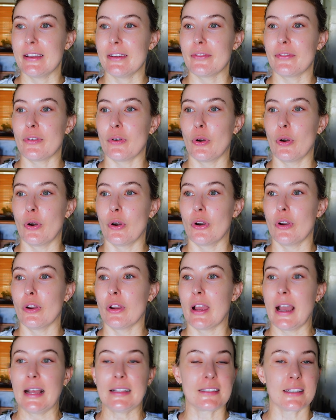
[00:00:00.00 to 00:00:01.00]
for
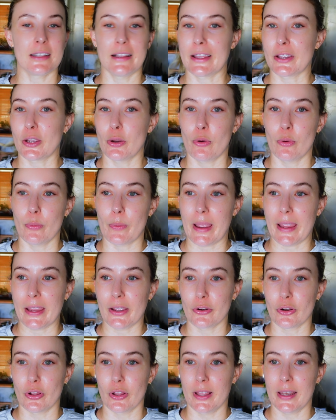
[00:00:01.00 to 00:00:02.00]
until I go away
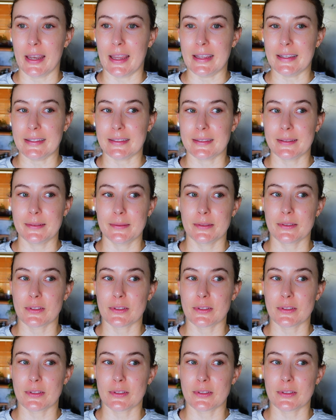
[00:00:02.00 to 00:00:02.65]
on holidays.